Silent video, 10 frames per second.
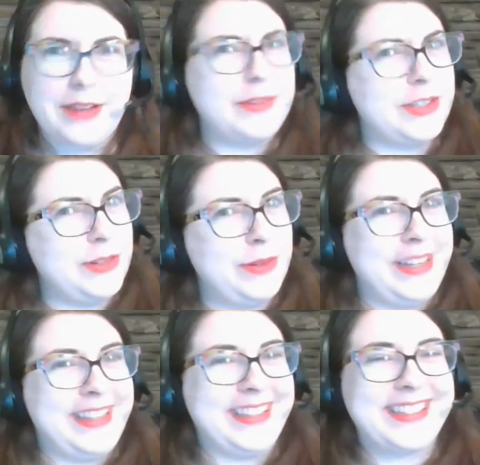and
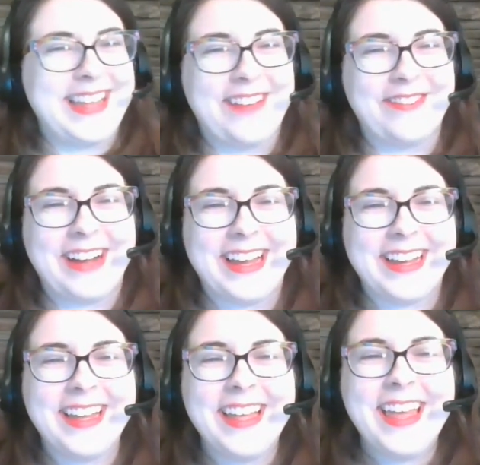students that
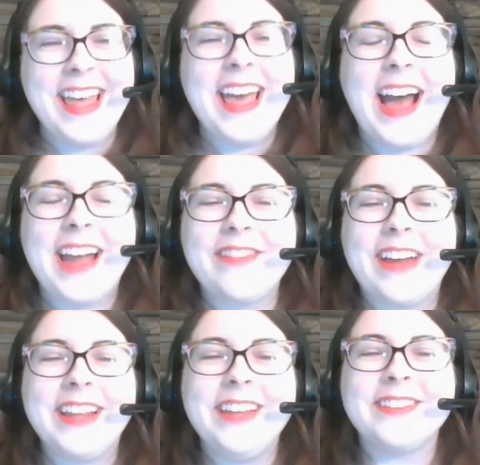way.
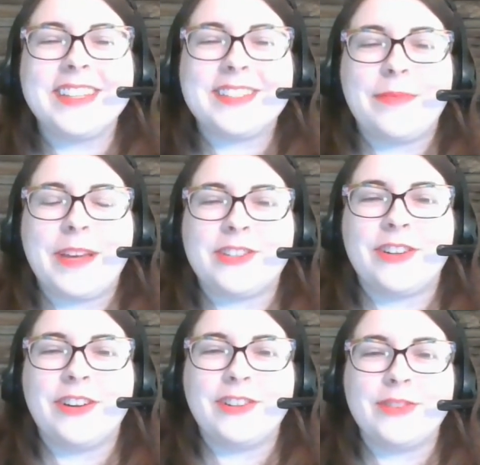iReady, you'll need to make
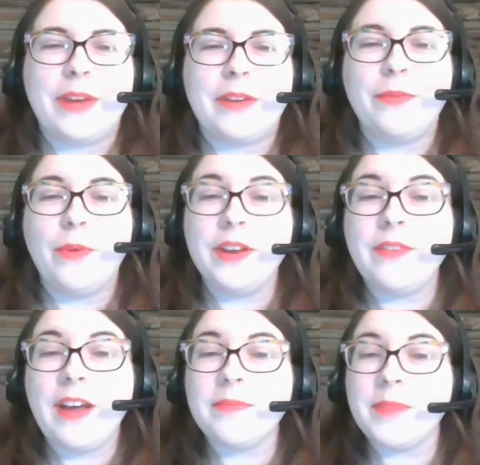sure you're doing
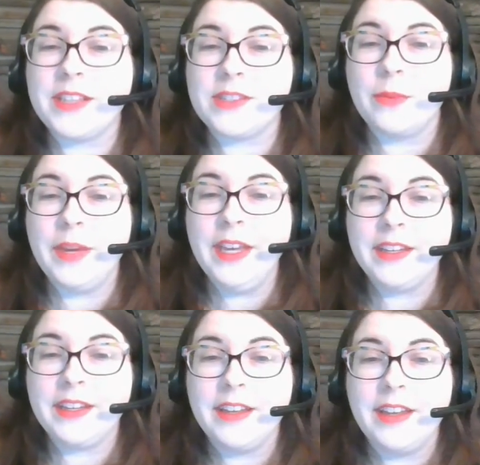45 minutes a
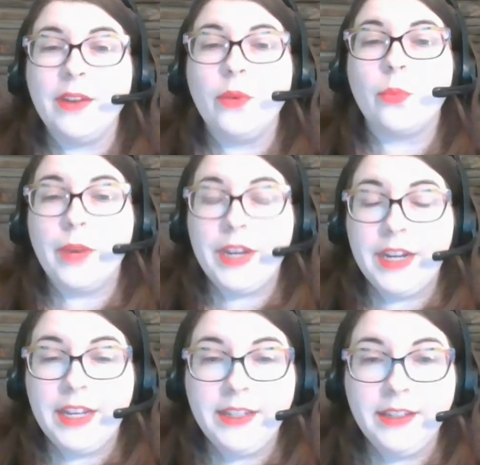week.
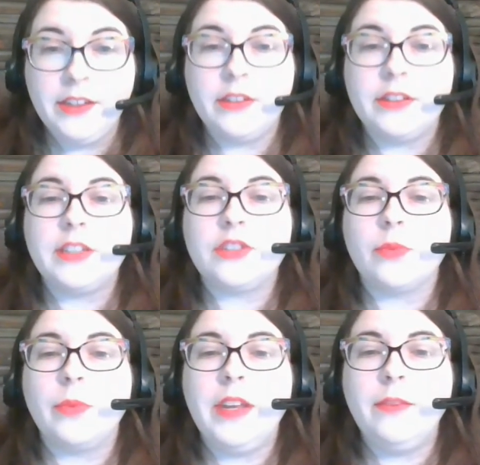Reading, you'll need to
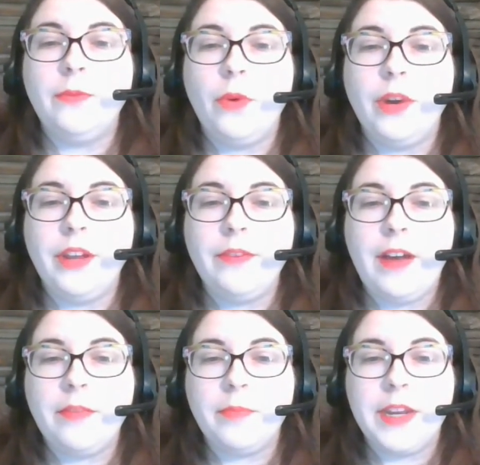read
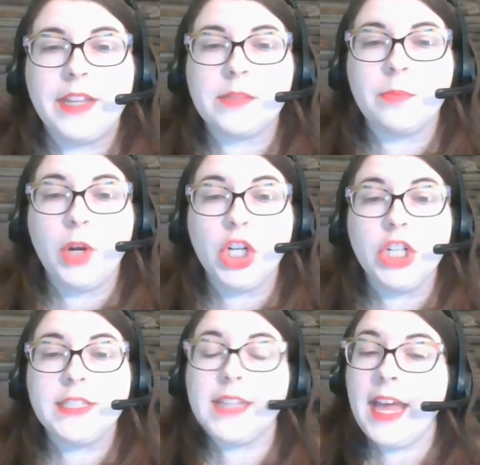45 minutes
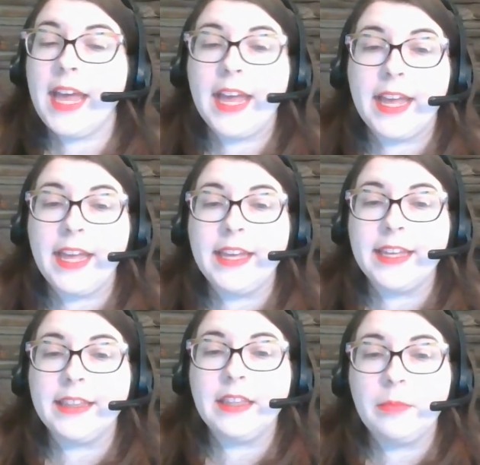per day
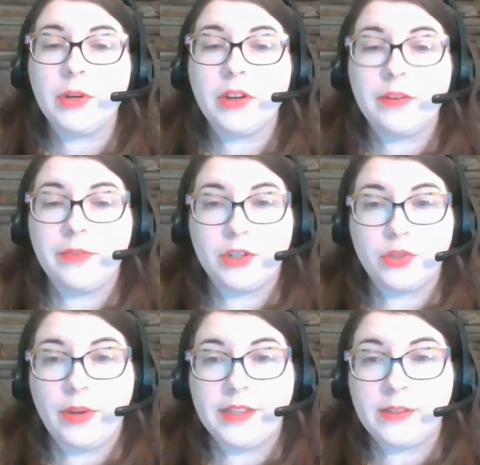in the book of your
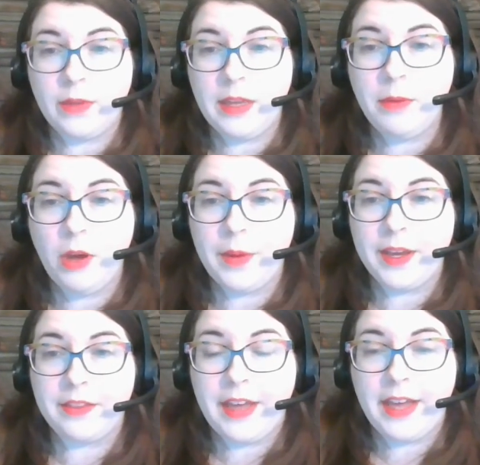choice. So keep going
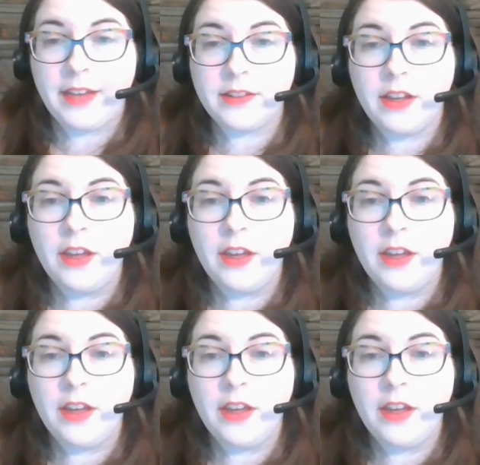on that.